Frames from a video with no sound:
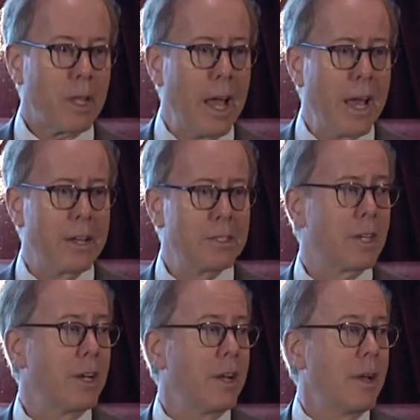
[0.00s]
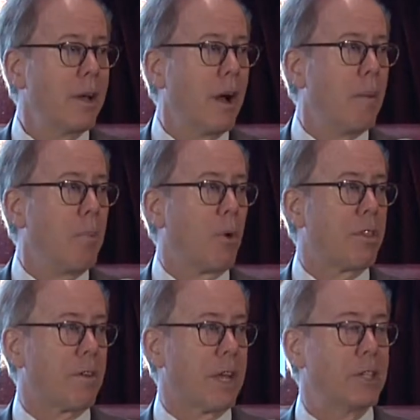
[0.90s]
And
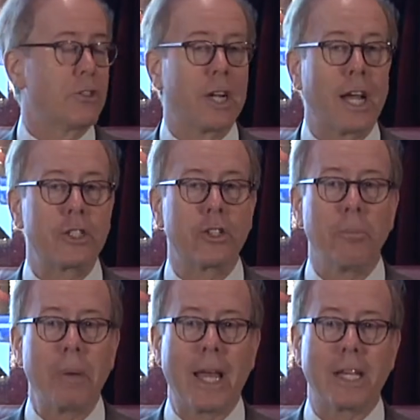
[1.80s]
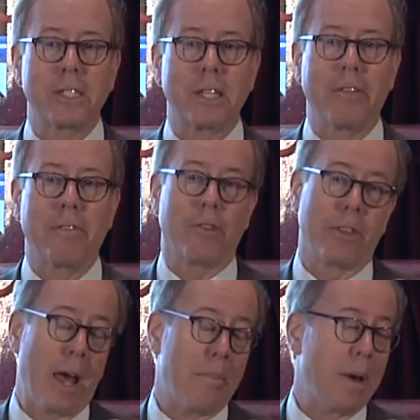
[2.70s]
both international banks and, for
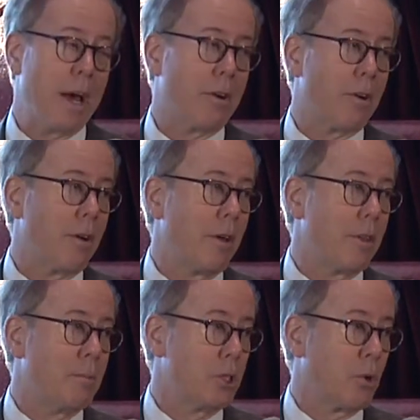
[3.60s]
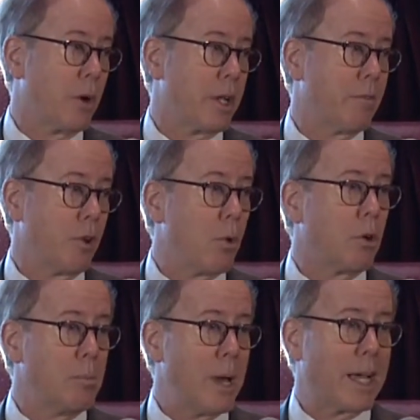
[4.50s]
that matter, the majority of
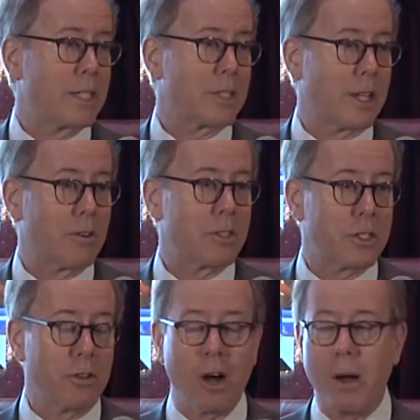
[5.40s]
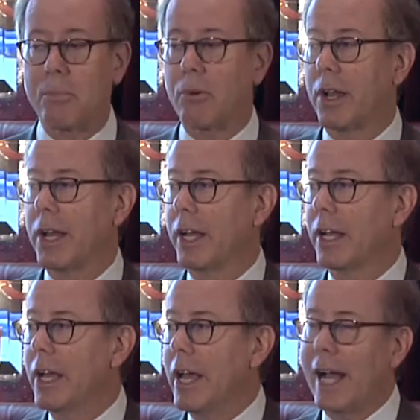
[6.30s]
local banks that are still operating,
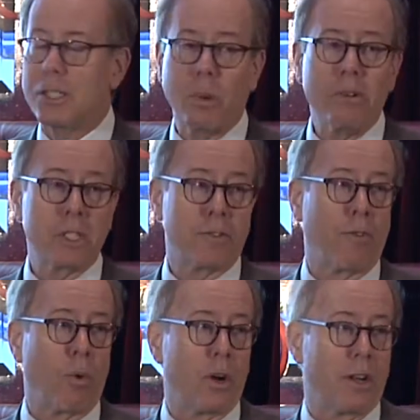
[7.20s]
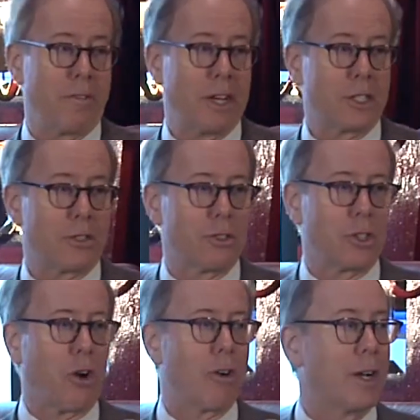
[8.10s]
as well as foreign investors,
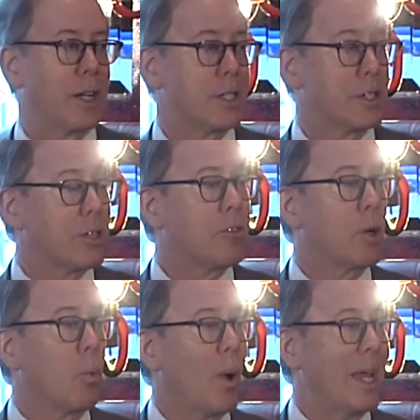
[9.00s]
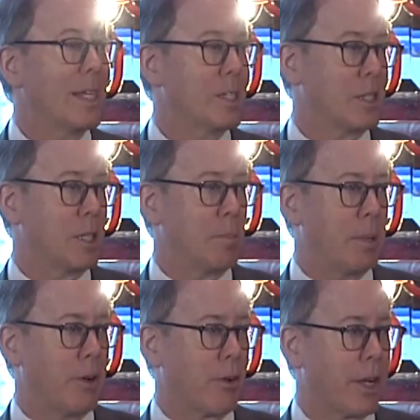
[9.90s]
are still in a wait-and-see
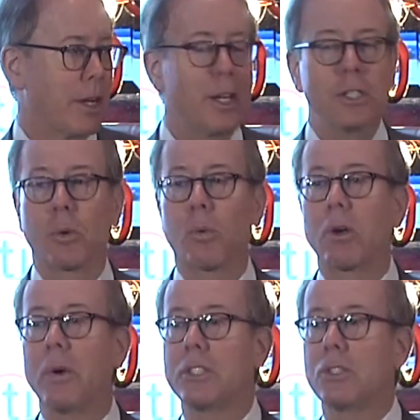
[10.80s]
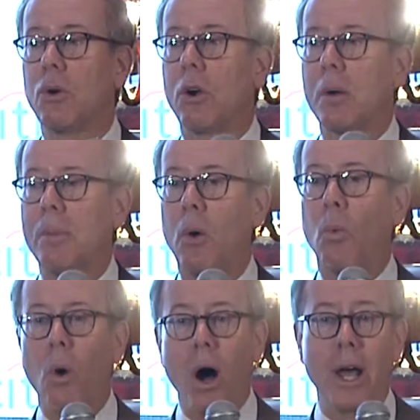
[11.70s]
period. So we're going to talk about
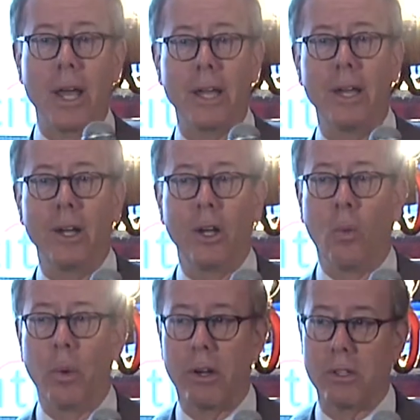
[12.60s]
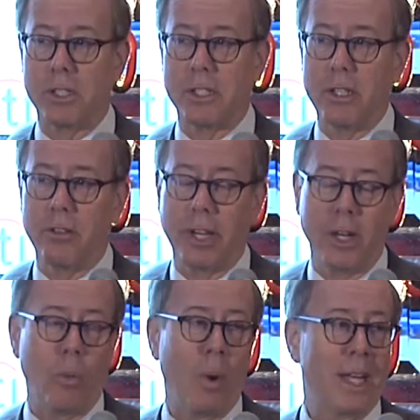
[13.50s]
why we are still in
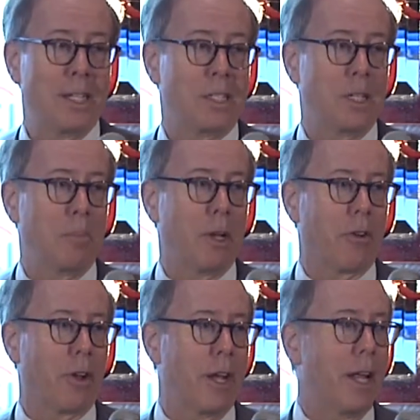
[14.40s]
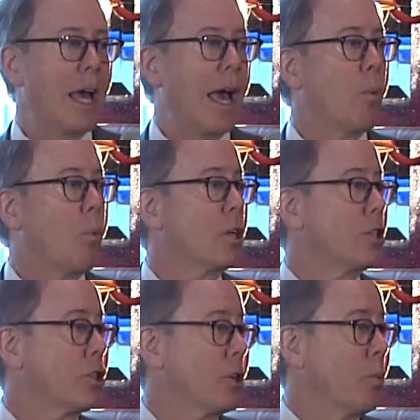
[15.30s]
a wait-and-see period and
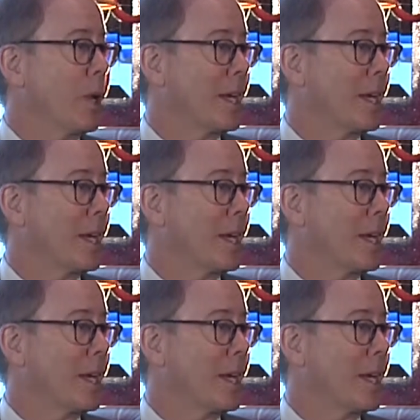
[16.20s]
what should we